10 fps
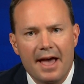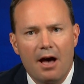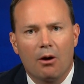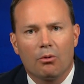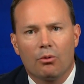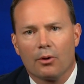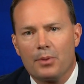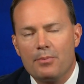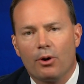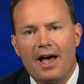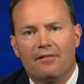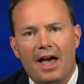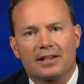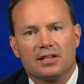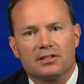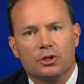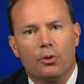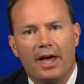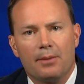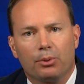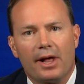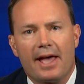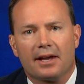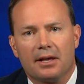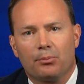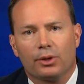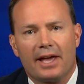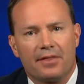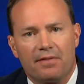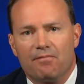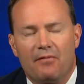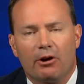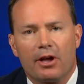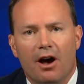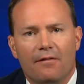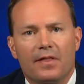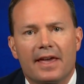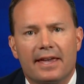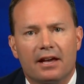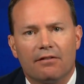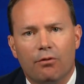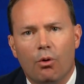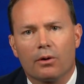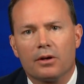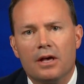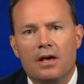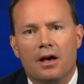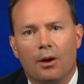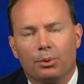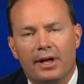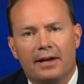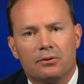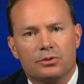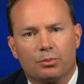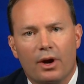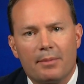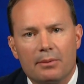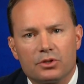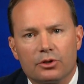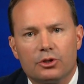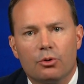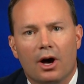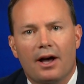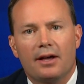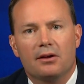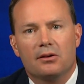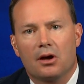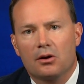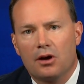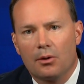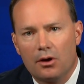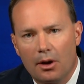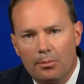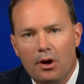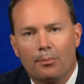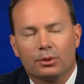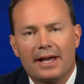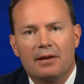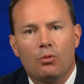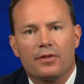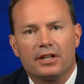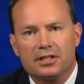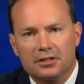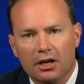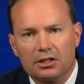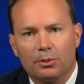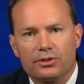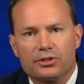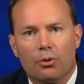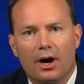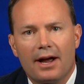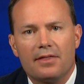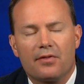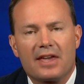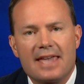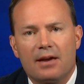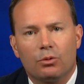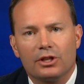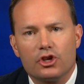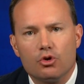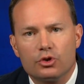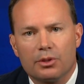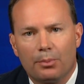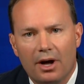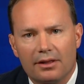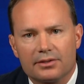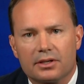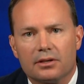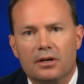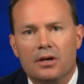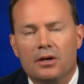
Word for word: now, where people have access to a plan that very often they can't afford. A plan whose premiums are too high, a plan with a deductible so high that they can't really use the policy.